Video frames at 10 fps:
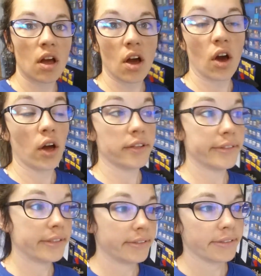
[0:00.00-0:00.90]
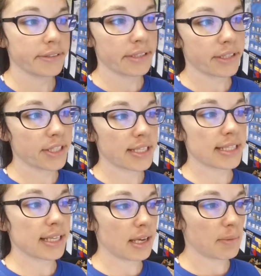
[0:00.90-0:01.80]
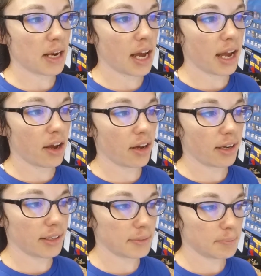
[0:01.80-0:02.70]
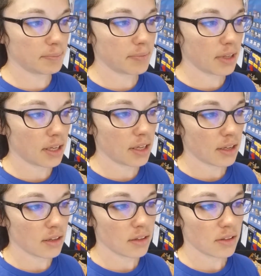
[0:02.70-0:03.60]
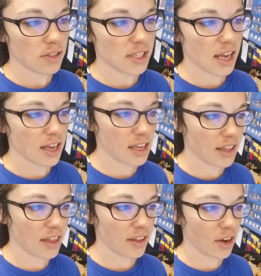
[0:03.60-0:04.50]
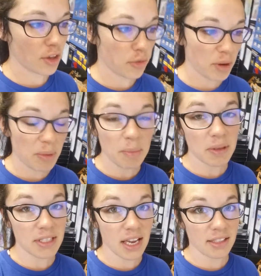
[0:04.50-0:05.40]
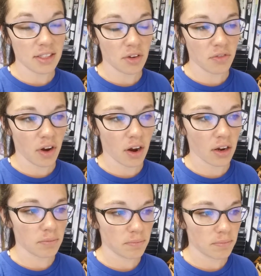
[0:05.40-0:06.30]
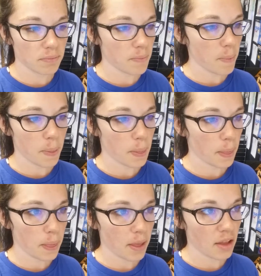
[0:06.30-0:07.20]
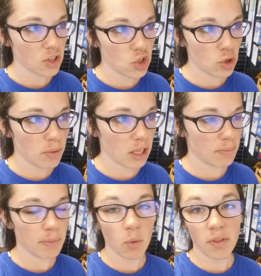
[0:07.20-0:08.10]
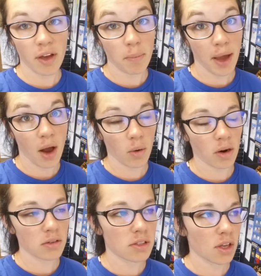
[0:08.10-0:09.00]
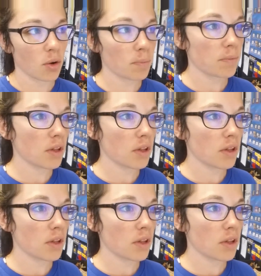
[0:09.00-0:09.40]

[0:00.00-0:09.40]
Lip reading: on just to keep an eye on it. Saying that there are 3 people dead so far and 2 million people without power. So